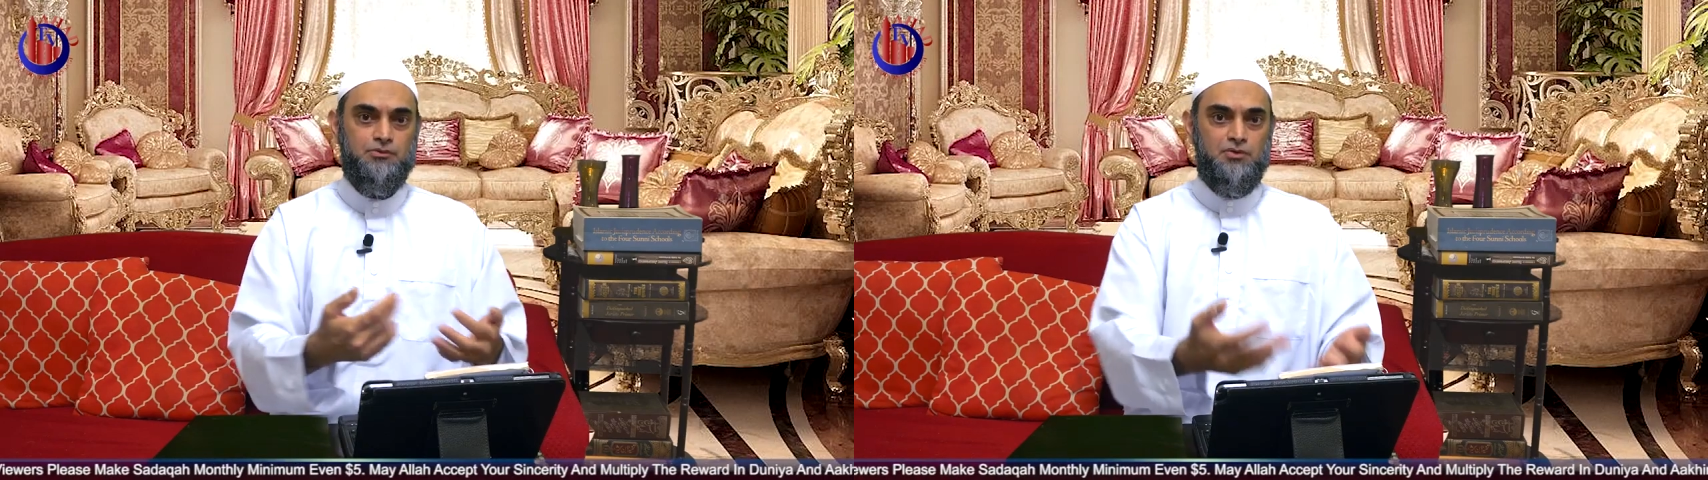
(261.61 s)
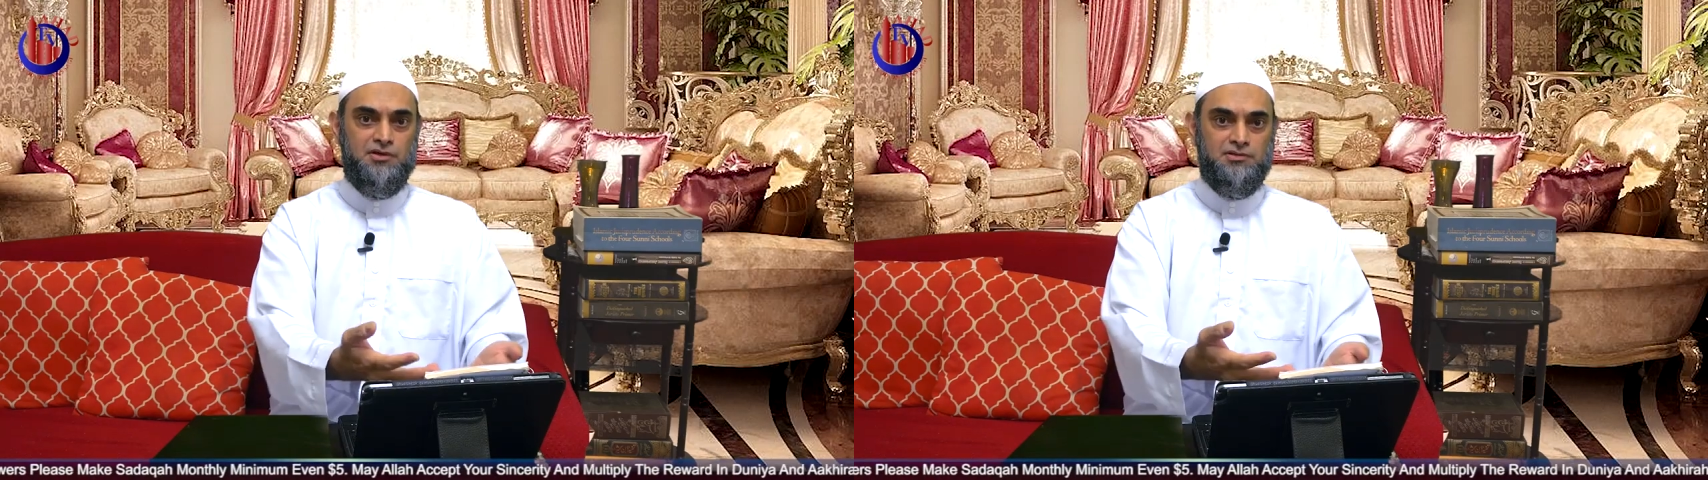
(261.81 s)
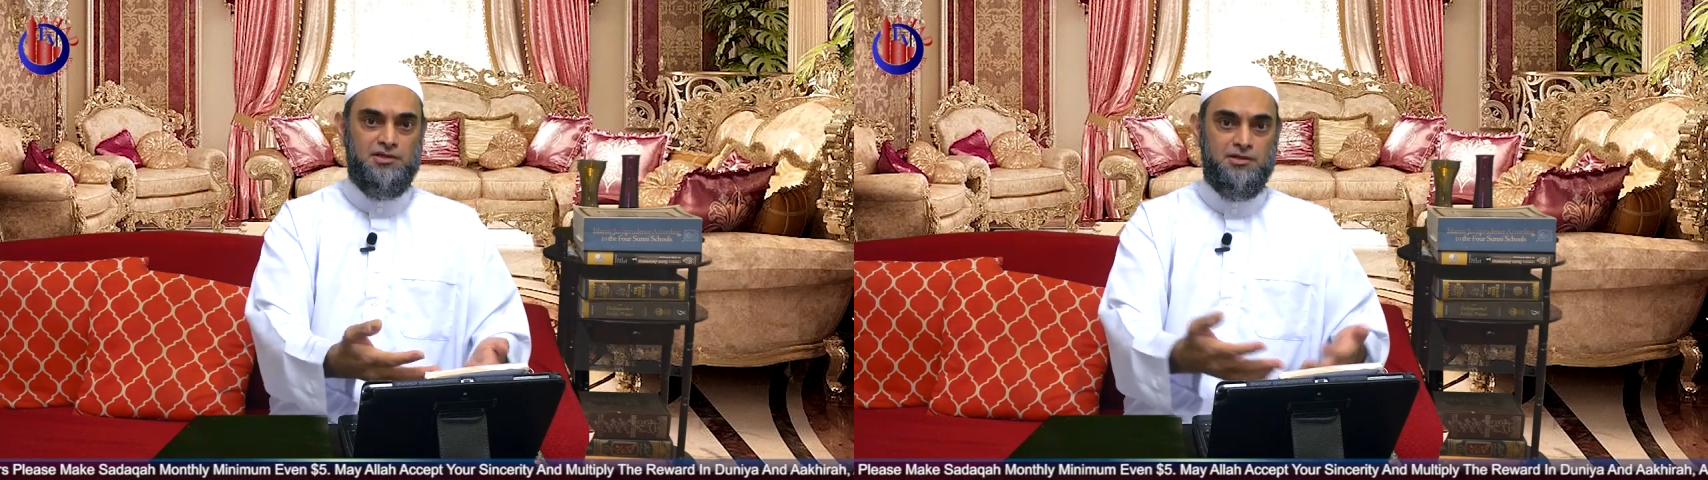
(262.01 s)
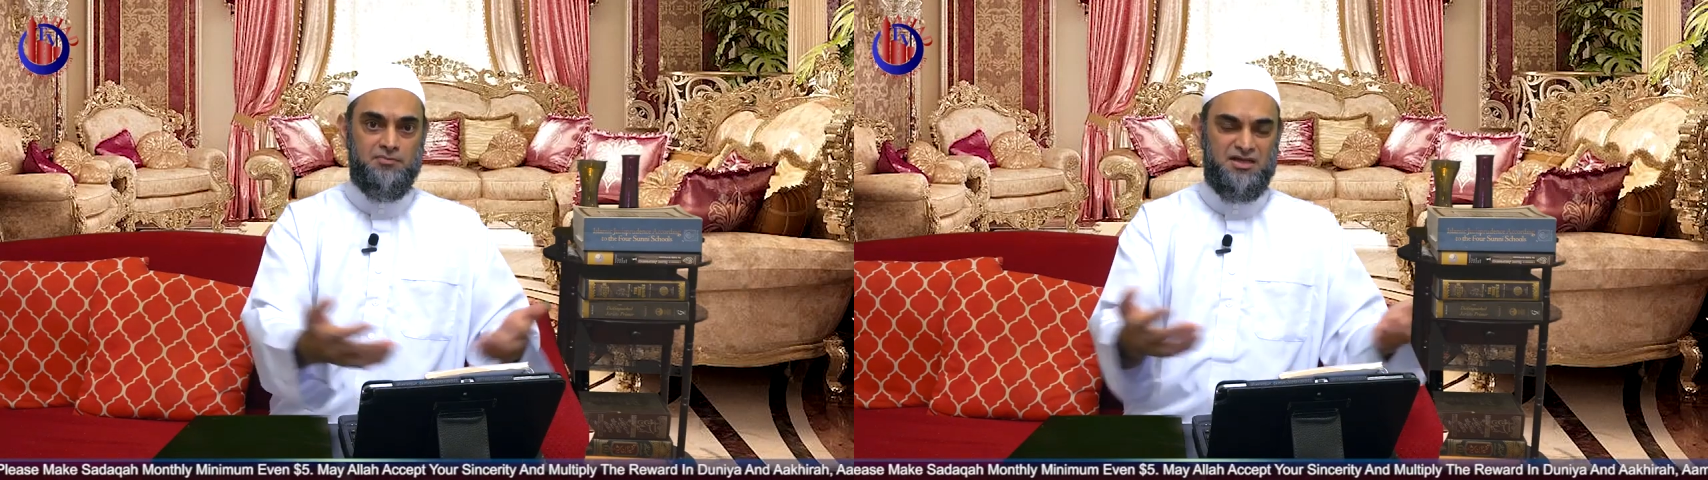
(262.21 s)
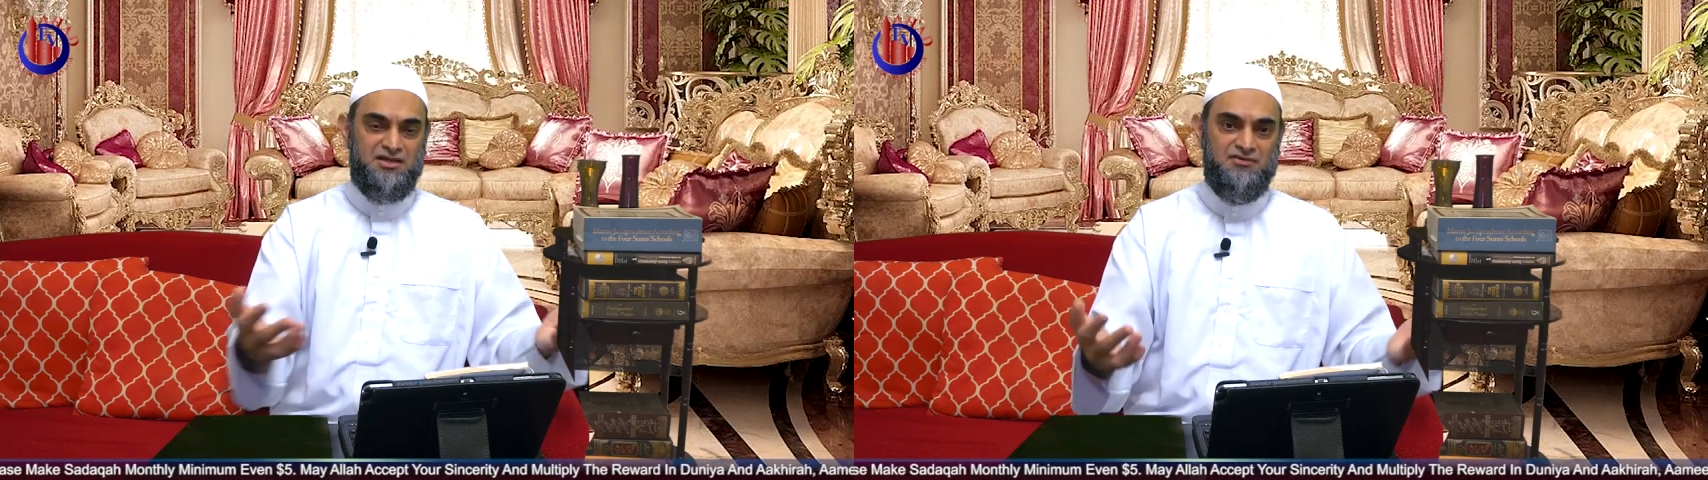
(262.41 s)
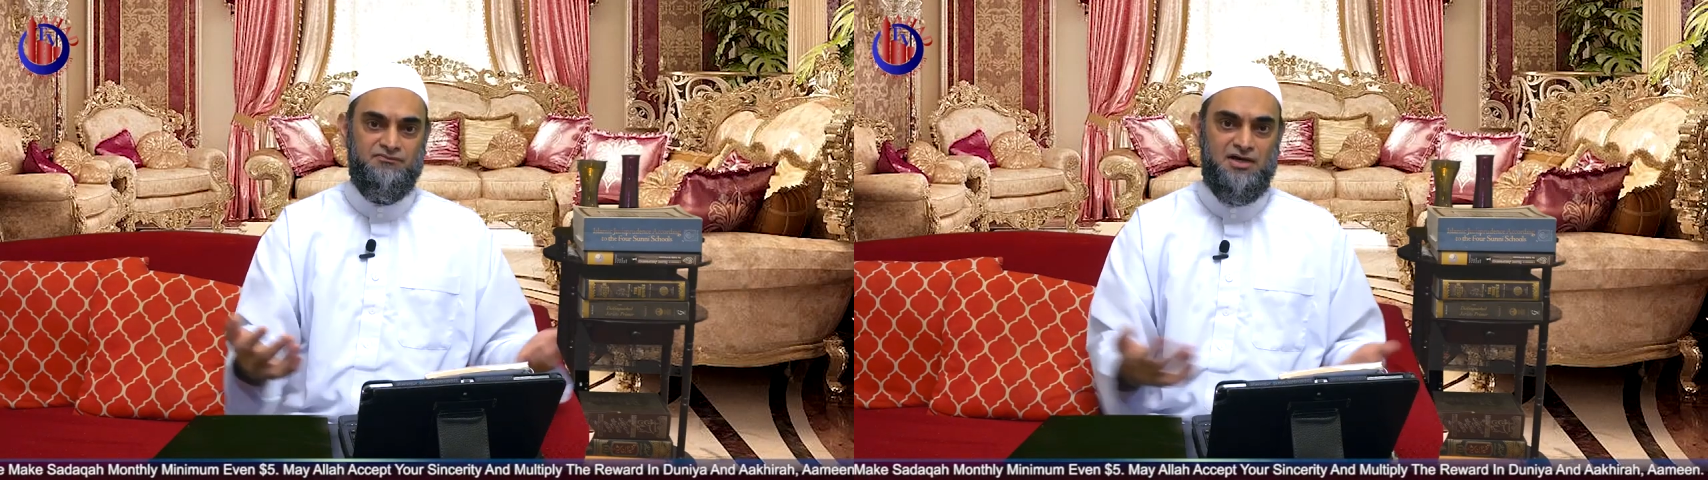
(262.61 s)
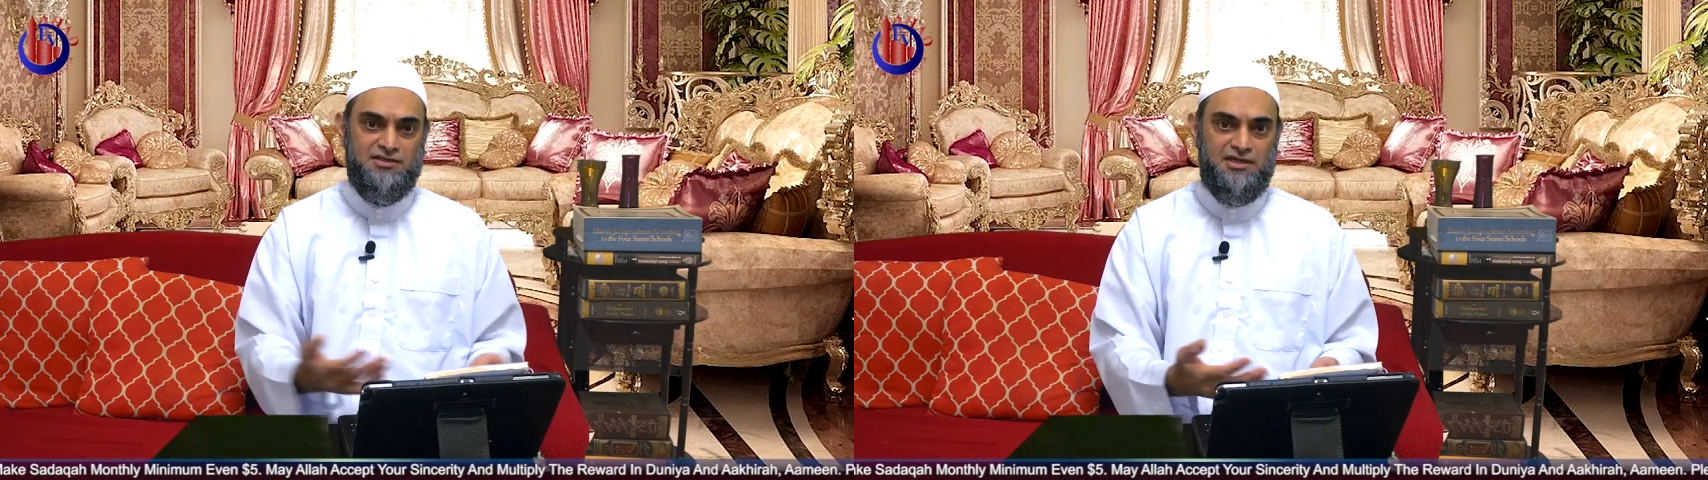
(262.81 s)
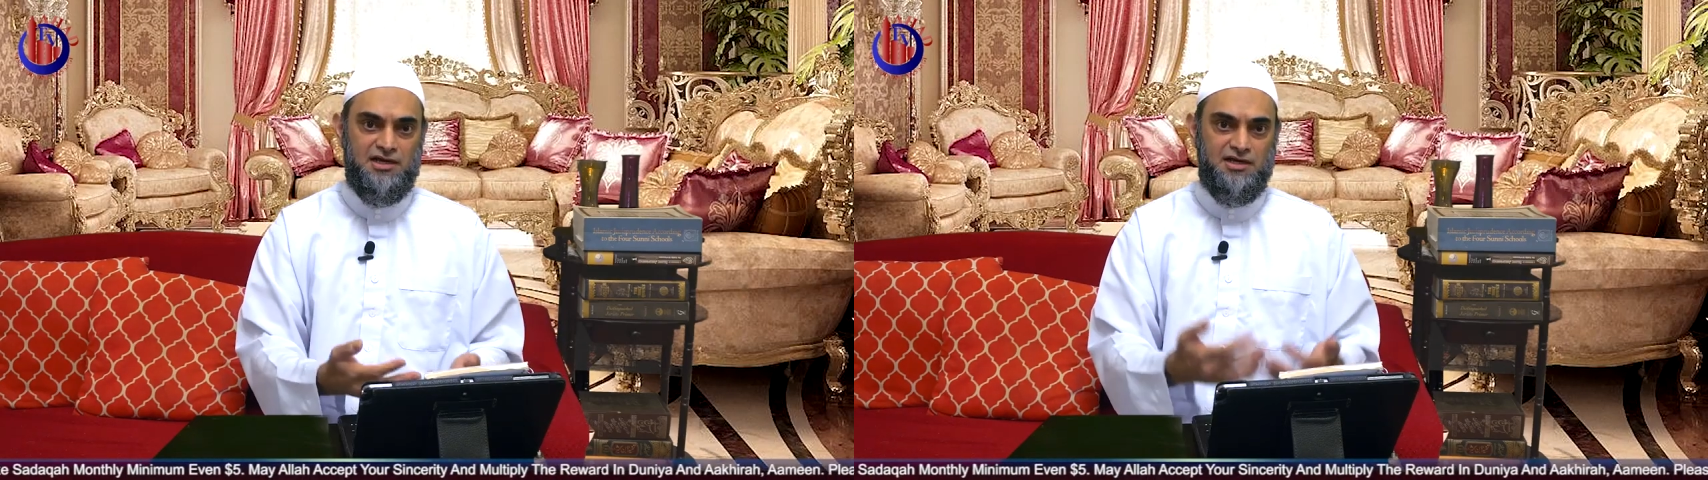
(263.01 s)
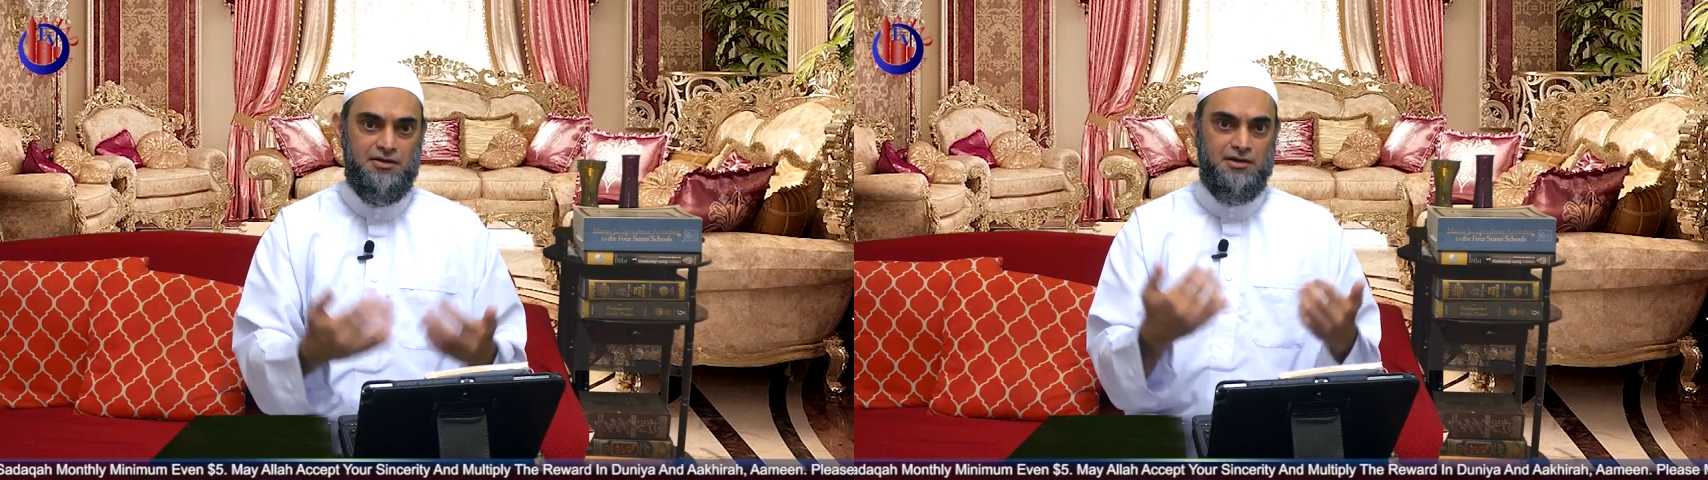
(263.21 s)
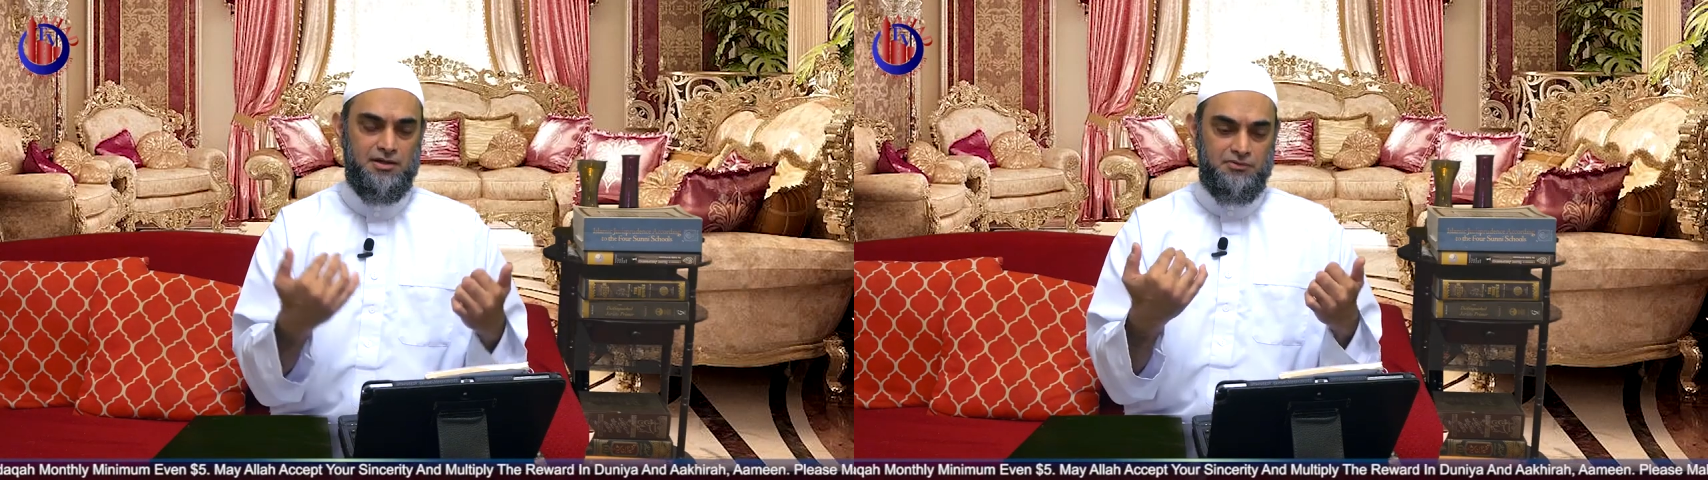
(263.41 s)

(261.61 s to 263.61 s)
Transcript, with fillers: going there making a Fatiha,